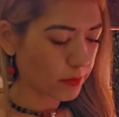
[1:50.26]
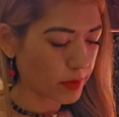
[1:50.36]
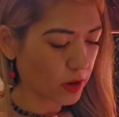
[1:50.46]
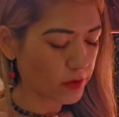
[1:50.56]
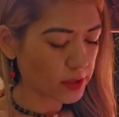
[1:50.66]

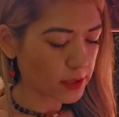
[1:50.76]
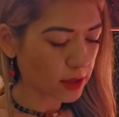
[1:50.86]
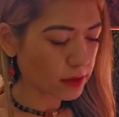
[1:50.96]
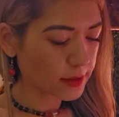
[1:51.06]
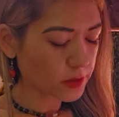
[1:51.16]
Melvyn
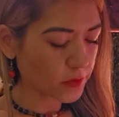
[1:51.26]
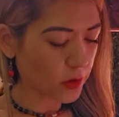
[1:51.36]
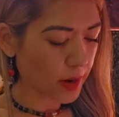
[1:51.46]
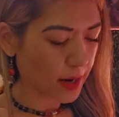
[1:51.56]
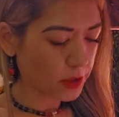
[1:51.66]
Douglas,
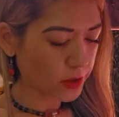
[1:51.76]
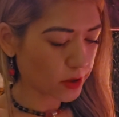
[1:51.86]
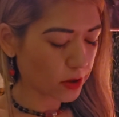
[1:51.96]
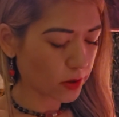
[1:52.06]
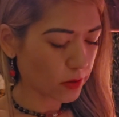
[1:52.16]
film
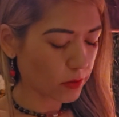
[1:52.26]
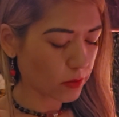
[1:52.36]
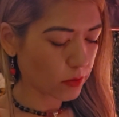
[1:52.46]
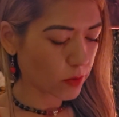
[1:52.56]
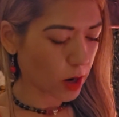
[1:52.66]
actor.
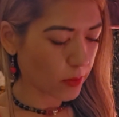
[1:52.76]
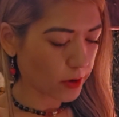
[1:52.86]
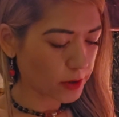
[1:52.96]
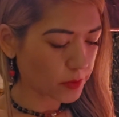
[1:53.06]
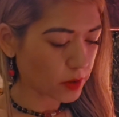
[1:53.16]

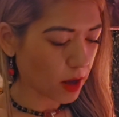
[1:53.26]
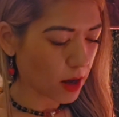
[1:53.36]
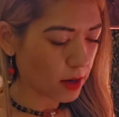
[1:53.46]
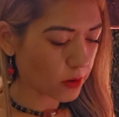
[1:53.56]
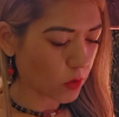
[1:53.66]
Robert
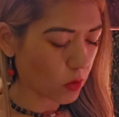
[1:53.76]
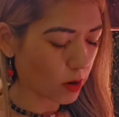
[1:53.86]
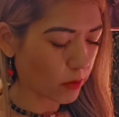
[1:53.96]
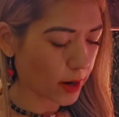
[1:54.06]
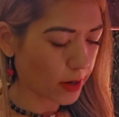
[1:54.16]
Bloch,
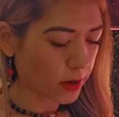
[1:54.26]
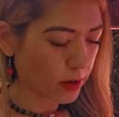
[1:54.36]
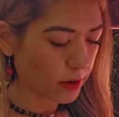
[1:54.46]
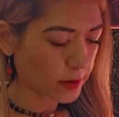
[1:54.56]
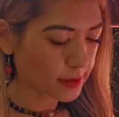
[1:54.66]
horror
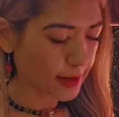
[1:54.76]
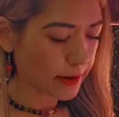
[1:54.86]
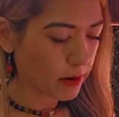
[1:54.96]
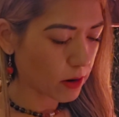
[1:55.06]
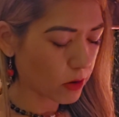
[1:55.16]
writer,
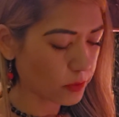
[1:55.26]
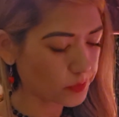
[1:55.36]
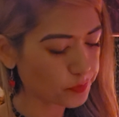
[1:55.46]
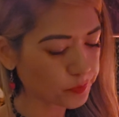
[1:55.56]
Psycho.